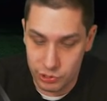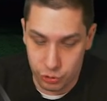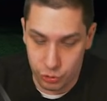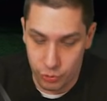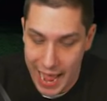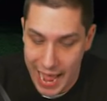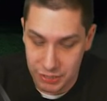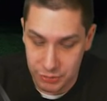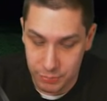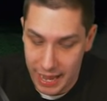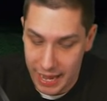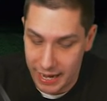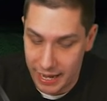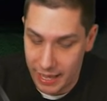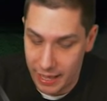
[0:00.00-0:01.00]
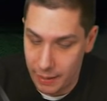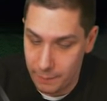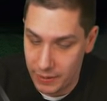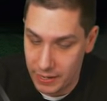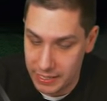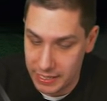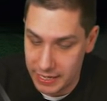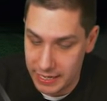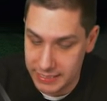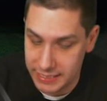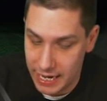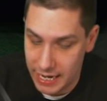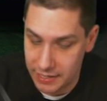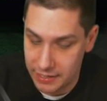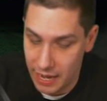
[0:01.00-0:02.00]
trash my uh, opinion is
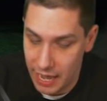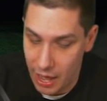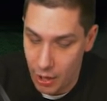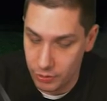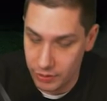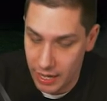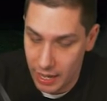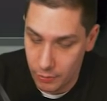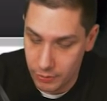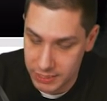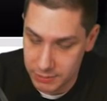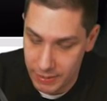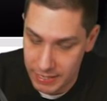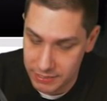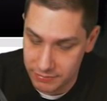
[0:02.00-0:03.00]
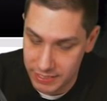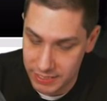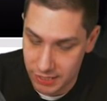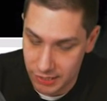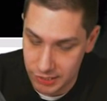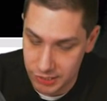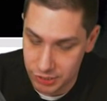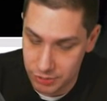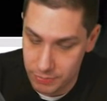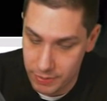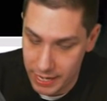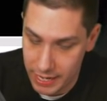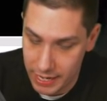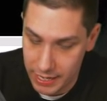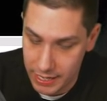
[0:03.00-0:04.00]
on how the, how expensive these cards should
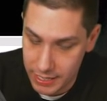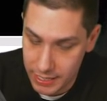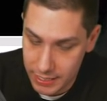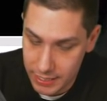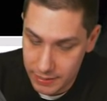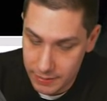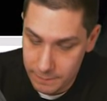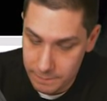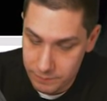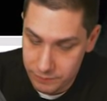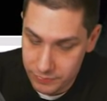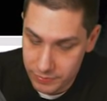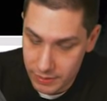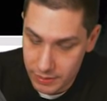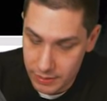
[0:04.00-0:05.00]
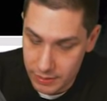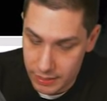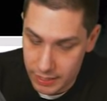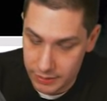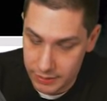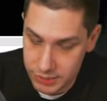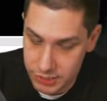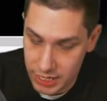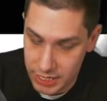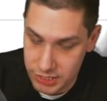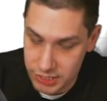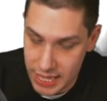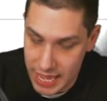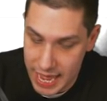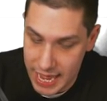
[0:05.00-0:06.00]
be. All right, let's change
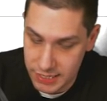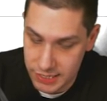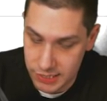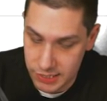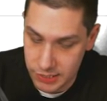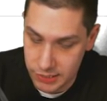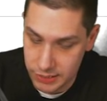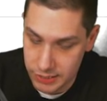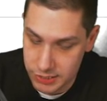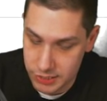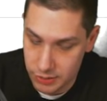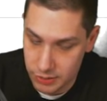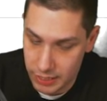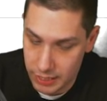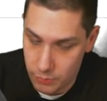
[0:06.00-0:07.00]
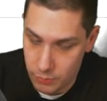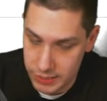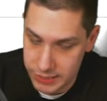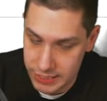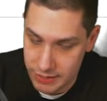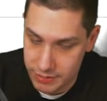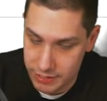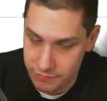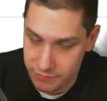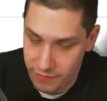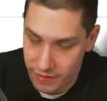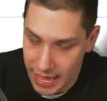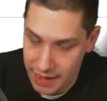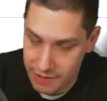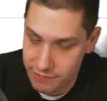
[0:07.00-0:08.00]
that to let's go to like
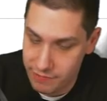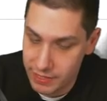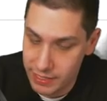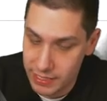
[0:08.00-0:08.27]
175.